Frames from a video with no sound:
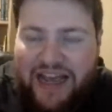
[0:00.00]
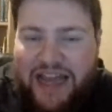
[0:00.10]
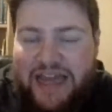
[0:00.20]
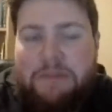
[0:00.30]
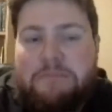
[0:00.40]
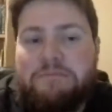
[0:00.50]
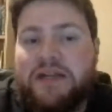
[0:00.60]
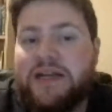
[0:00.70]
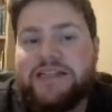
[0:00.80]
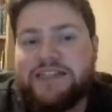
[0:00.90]
I get you,
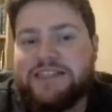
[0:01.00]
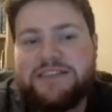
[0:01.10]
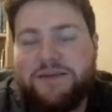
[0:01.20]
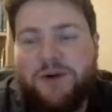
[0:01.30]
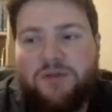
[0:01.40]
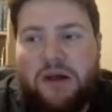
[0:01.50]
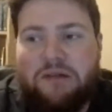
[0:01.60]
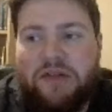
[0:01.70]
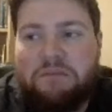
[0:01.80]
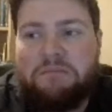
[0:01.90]
but it doesn't come off
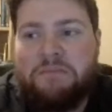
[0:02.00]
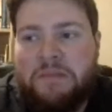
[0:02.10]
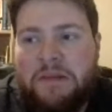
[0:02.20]
well for them.